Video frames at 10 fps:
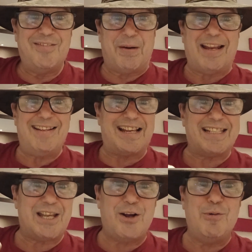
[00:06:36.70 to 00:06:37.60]
But
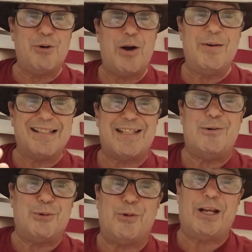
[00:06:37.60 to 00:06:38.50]
no one's
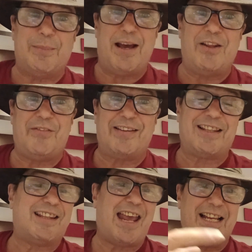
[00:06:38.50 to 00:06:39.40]
still talking about the fact that the